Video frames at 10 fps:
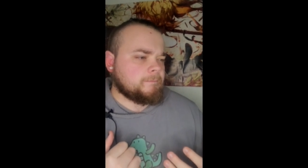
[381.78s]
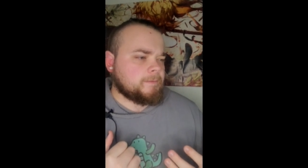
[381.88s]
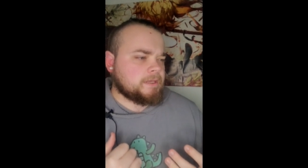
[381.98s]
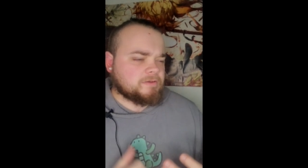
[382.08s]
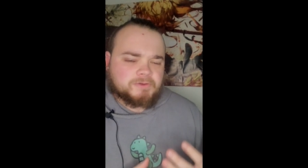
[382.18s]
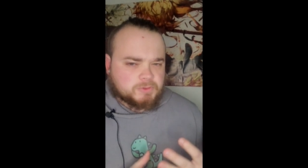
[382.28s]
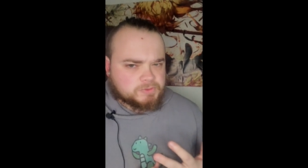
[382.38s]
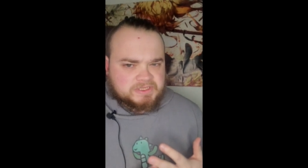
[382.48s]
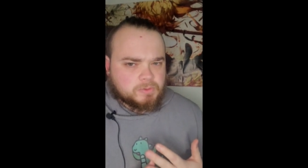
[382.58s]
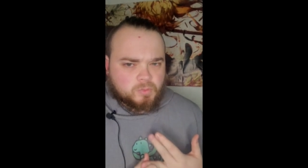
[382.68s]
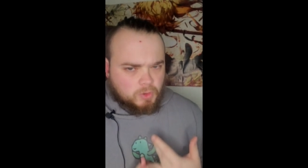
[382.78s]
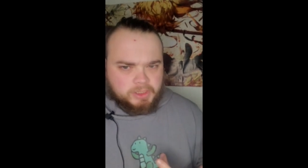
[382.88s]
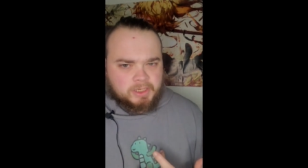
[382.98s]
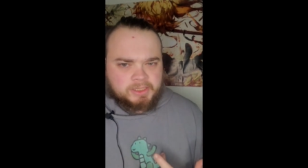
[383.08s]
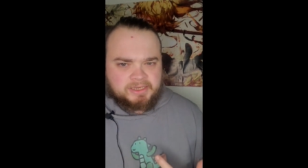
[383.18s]
individuals
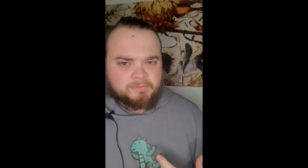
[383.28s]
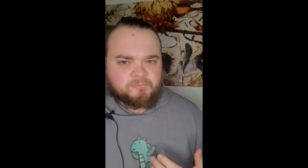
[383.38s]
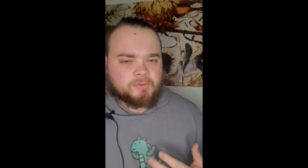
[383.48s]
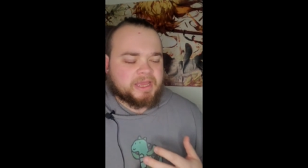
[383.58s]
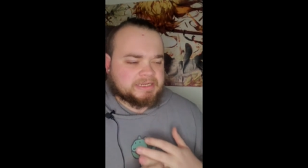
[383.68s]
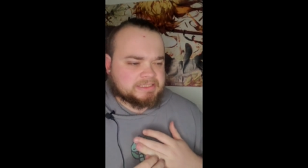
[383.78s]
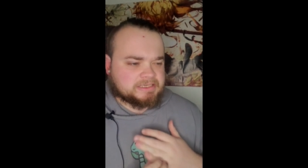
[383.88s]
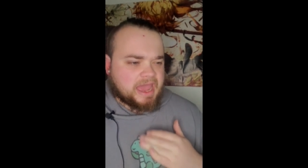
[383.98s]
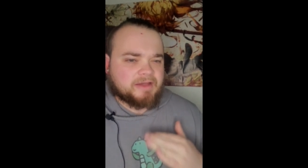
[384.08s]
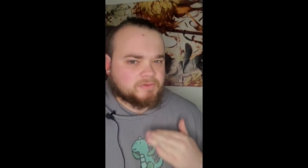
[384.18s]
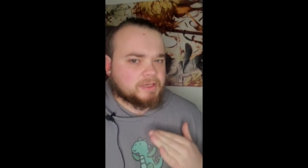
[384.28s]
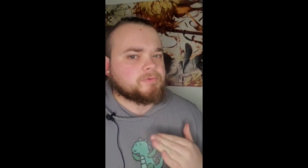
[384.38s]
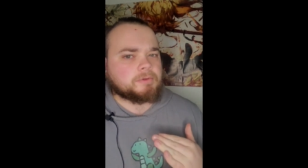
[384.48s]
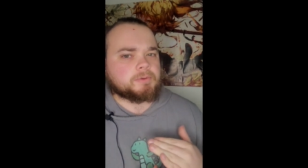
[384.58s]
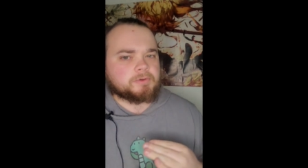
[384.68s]
working on them from a staff
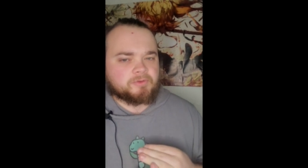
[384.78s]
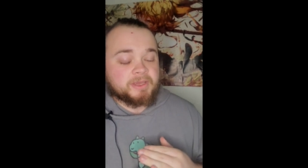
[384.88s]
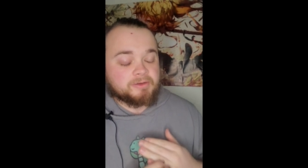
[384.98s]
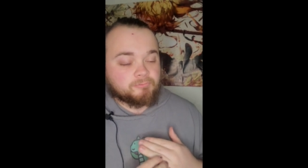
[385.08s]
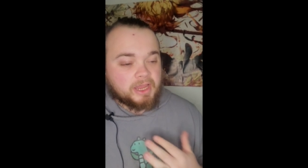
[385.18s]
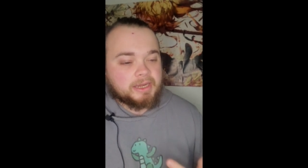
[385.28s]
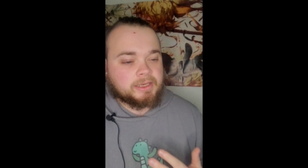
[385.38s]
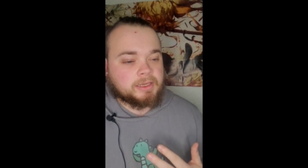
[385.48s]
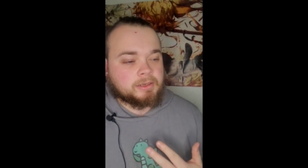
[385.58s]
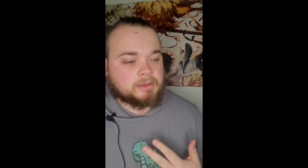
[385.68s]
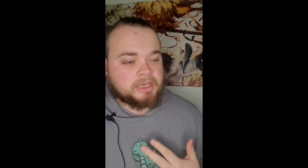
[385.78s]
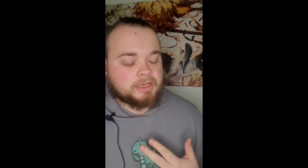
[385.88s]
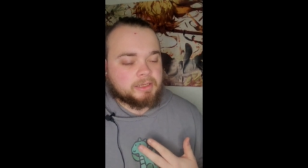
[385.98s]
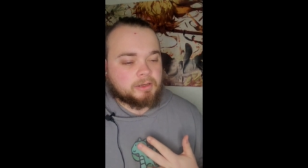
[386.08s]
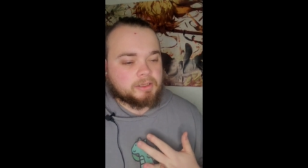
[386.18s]
level or from a writing and
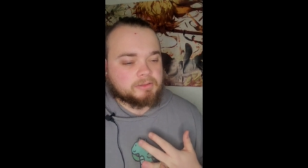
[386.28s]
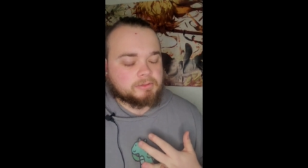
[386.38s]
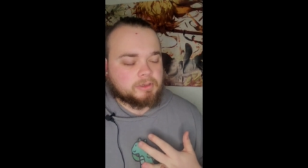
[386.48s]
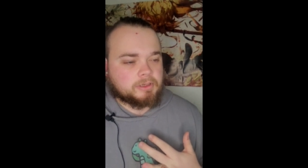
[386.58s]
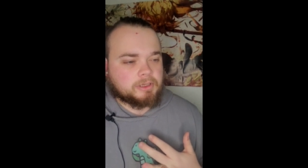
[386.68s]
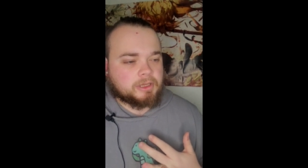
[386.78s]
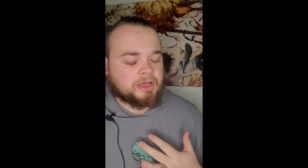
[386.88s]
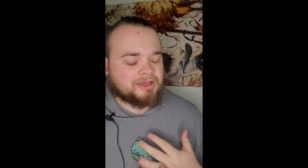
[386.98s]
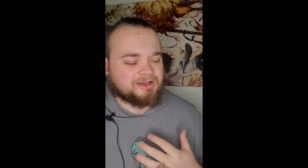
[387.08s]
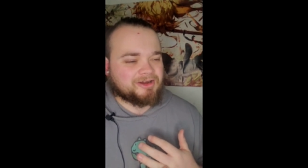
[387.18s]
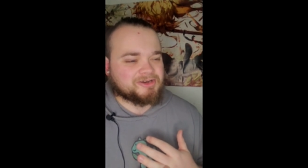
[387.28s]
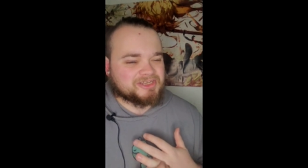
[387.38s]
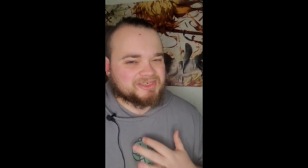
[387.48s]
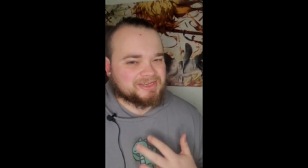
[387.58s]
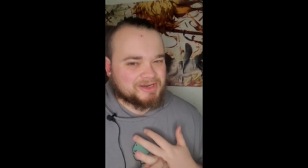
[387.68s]
a
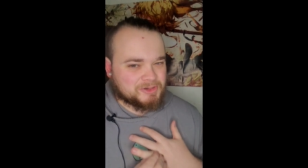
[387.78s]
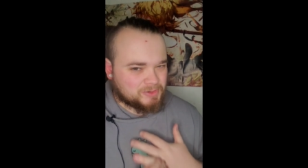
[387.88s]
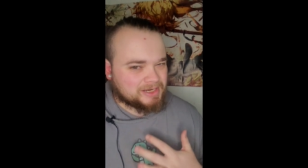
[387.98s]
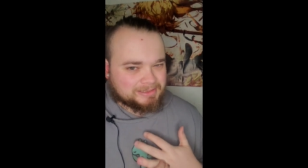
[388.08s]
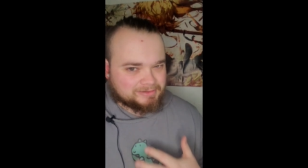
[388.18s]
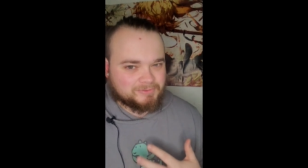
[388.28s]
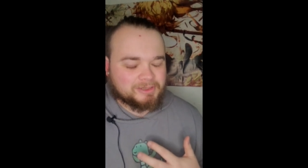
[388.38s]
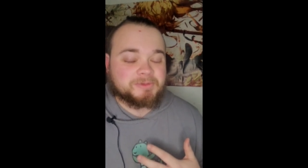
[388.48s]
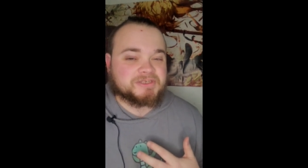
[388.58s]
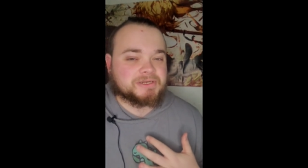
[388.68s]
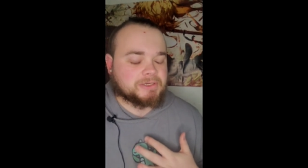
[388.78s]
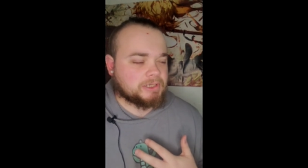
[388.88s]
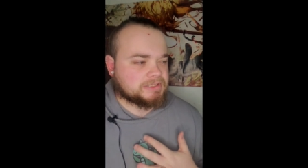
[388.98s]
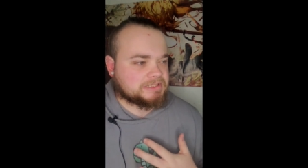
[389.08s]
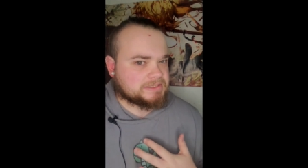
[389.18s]
artistic credit level. I almost said
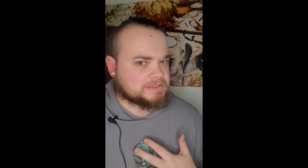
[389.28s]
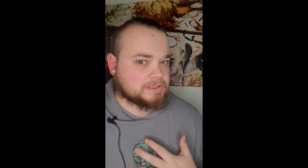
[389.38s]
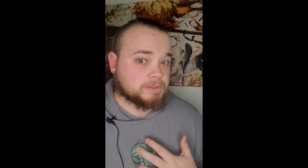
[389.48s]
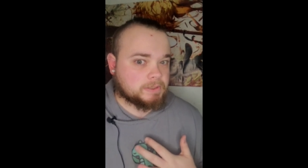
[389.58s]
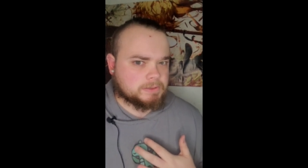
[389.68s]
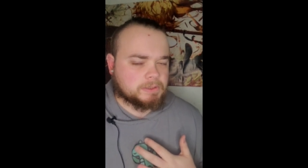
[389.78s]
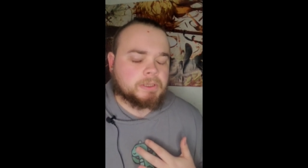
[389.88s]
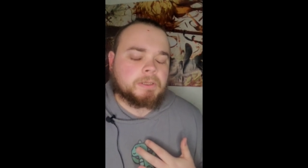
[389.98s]
autistic credit.